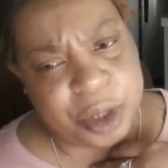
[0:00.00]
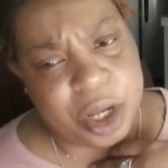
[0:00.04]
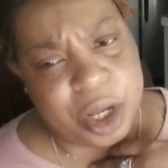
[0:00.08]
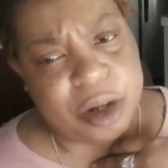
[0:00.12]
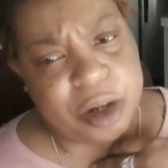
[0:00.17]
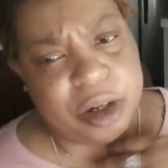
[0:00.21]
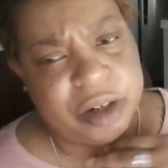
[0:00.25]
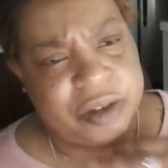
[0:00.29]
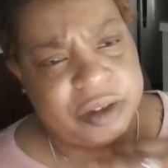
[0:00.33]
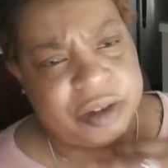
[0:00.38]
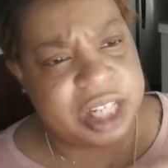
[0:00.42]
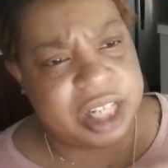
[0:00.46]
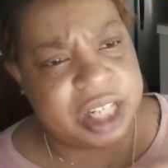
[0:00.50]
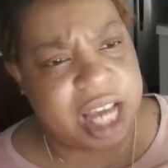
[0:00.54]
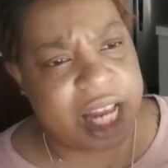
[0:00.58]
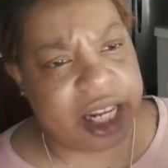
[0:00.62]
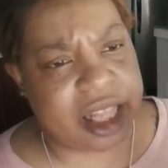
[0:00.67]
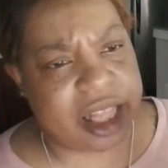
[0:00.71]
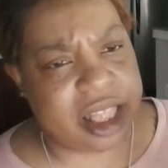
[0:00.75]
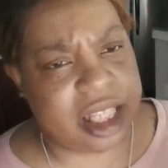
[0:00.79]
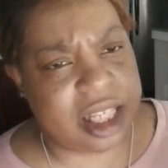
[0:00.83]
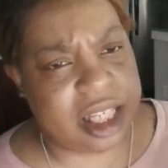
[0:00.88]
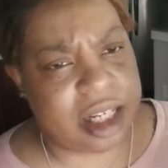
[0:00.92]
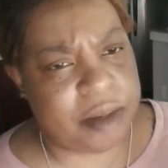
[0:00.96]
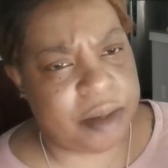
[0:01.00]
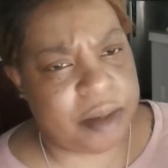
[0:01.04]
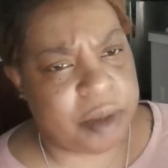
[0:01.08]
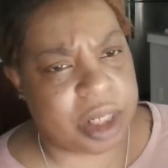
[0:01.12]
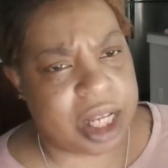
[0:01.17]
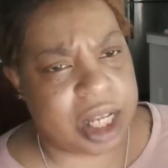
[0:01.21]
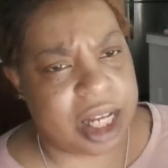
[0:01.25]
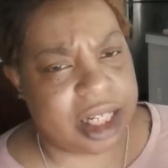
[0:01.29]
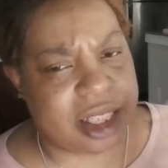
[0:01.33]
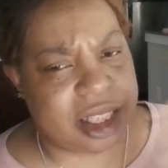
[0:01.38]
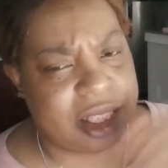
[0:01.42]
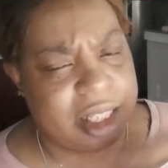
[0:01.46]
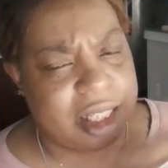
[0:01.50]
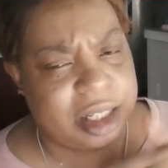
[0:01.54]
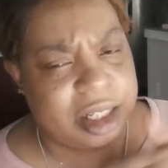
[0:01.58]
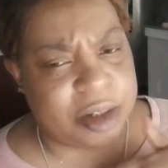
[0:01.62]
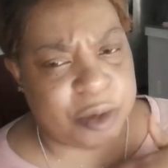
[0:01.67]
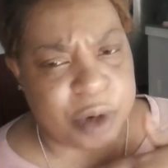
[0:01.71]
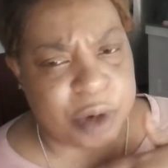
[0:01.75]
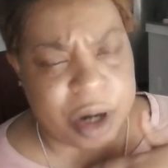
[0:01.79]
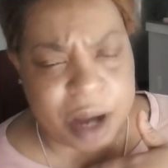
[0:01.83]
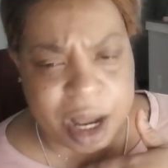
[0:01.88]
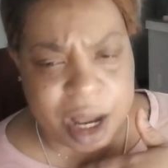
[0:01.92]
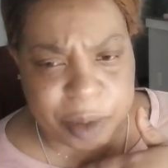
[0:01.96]
If Jonathan and Milan is in here,
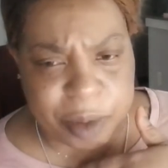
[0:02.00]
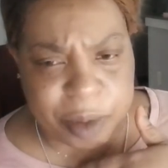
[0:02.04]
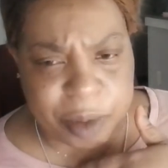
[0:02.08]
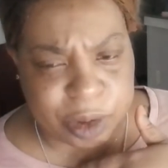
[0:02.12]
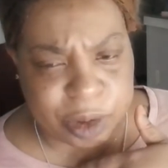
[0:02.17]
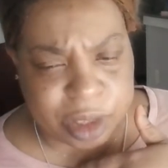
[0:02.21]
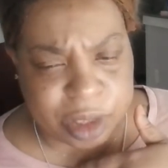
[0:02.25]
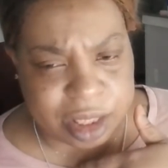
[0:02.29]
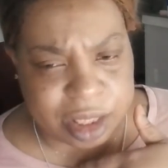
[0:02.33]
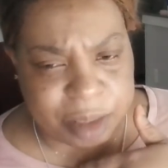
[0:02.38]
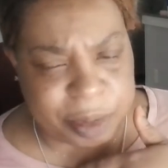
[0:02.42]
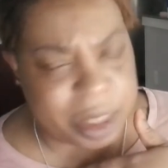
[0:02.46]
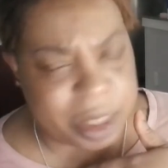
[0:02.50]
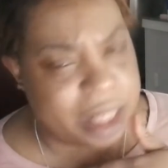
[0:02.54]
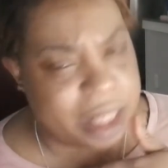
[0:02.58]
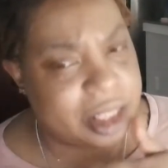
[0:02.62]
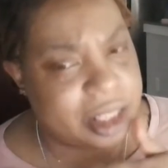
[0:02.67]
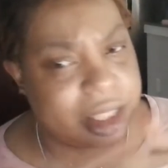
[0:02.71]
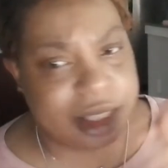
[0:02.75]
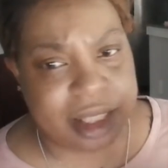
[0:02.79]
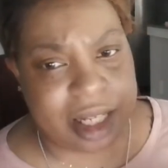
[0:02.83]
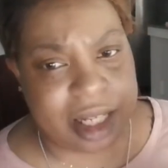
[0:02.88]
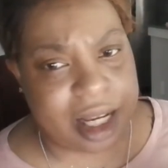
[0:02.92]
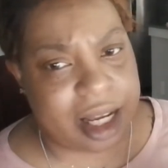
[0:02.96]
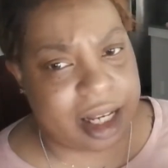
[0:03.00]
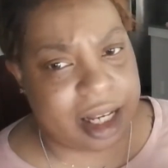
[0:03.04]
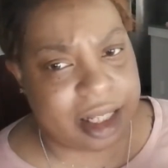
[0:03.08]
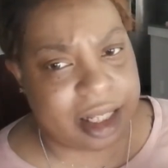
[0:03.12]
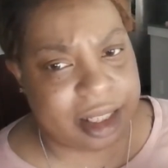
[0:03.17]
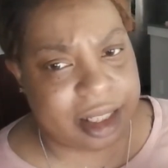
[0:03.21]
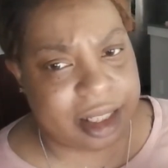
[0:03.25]
where I'm supposed to sleep at? That's not how this